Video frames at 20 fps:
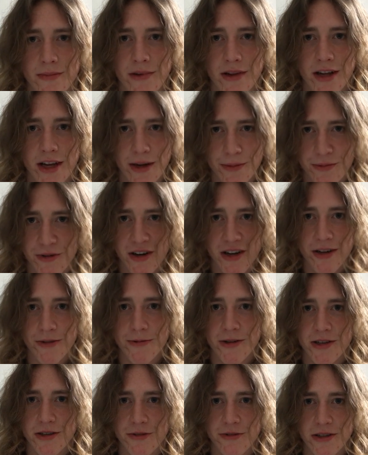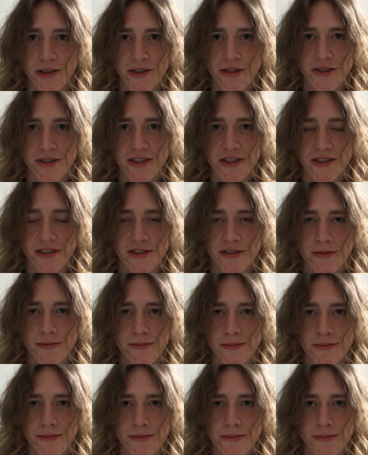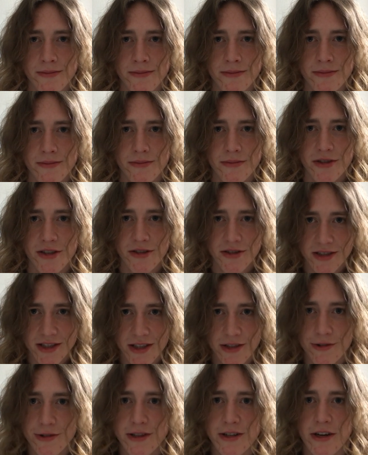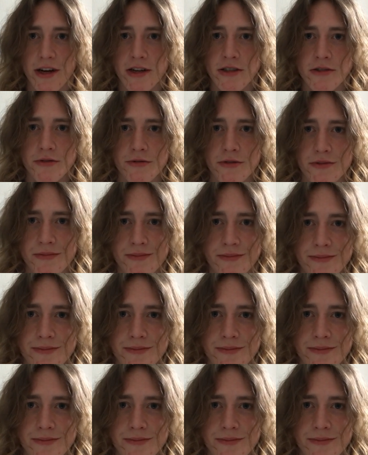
Keep running when no one else is. I'll see you in the next one.